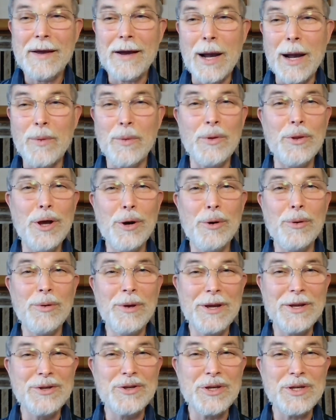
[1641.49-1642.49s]
I will know
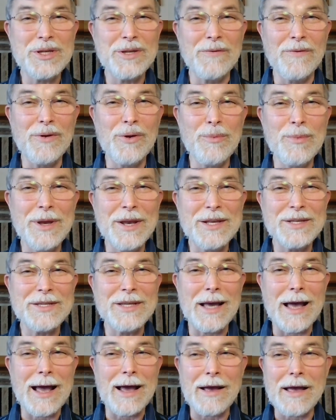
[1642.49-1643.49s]
in just a few minutes
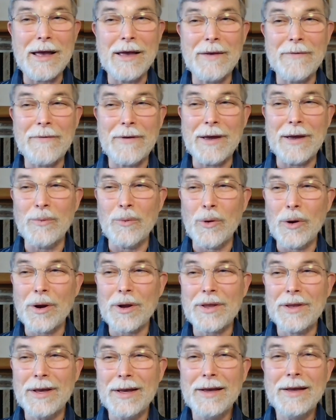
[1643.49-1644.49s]
if it
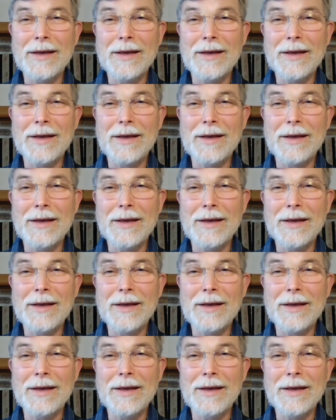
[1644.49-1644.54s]
worked.